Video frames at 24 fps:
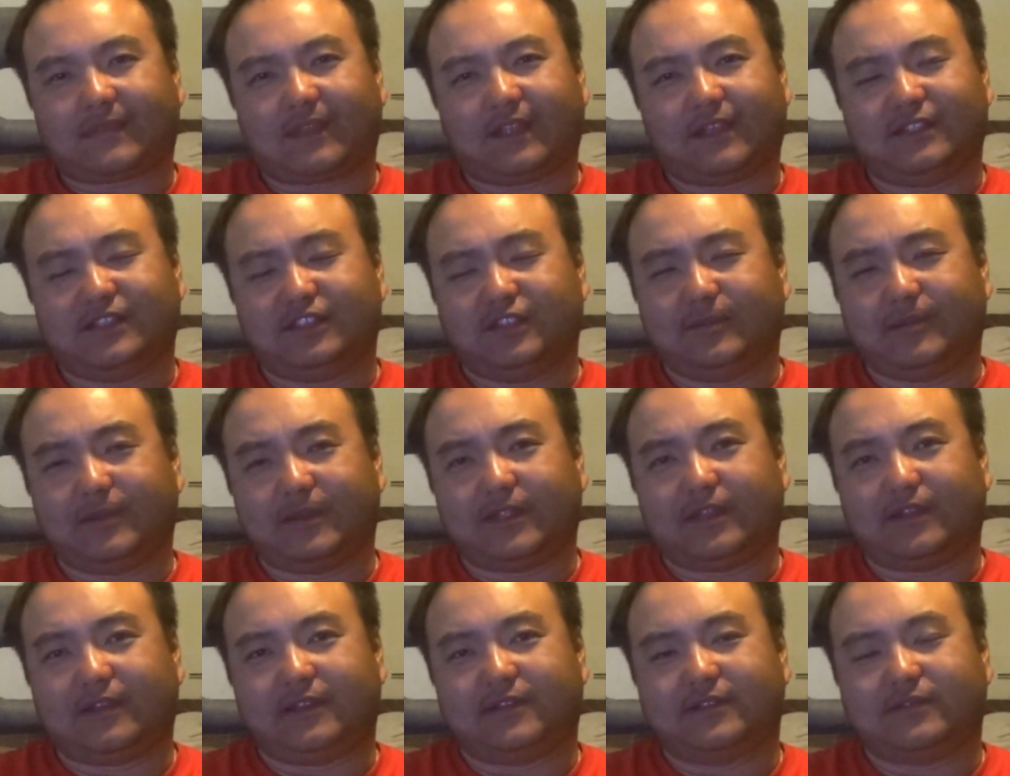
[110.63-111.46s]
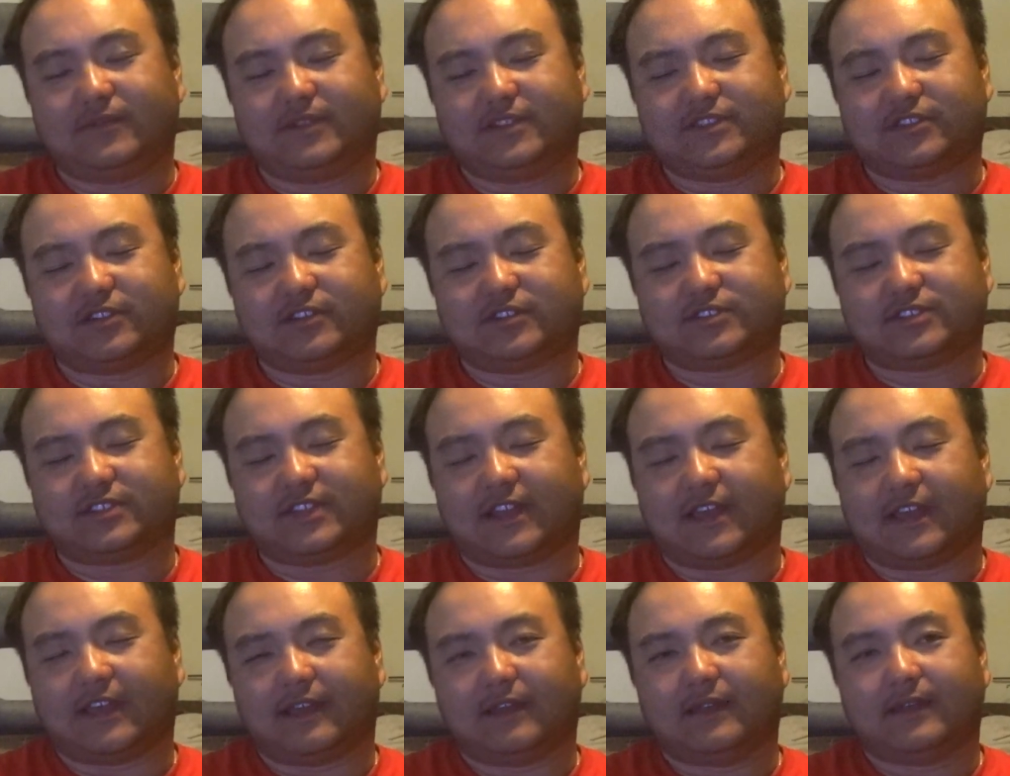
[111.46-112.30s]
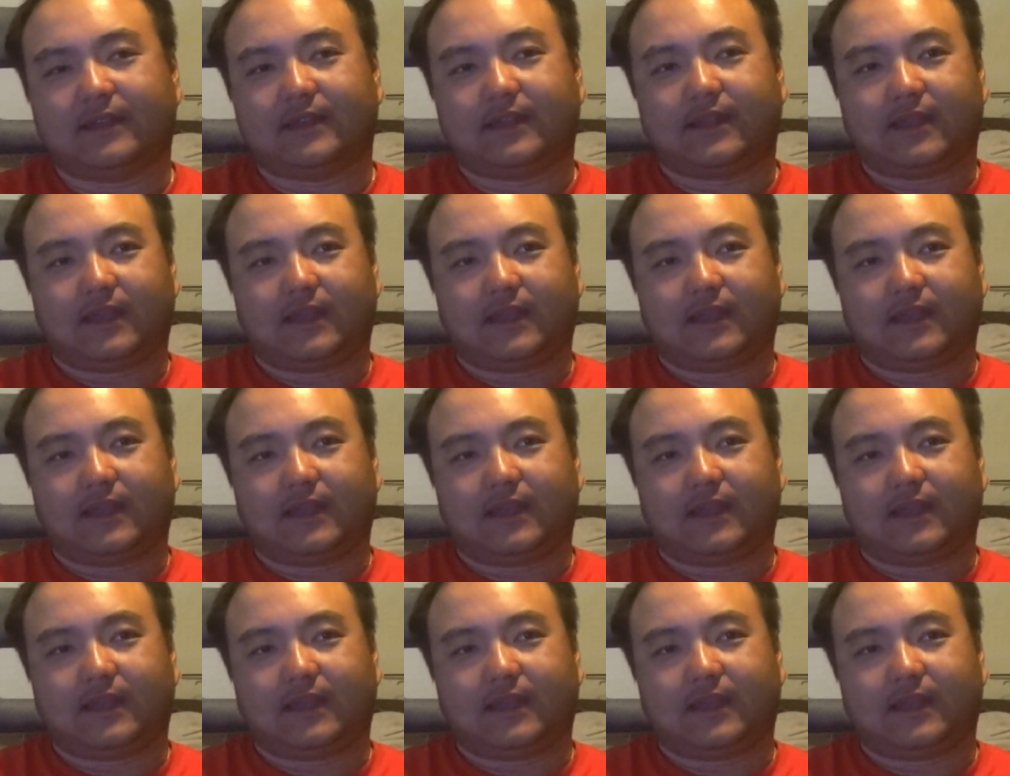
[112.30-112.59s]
a little bit of internet research that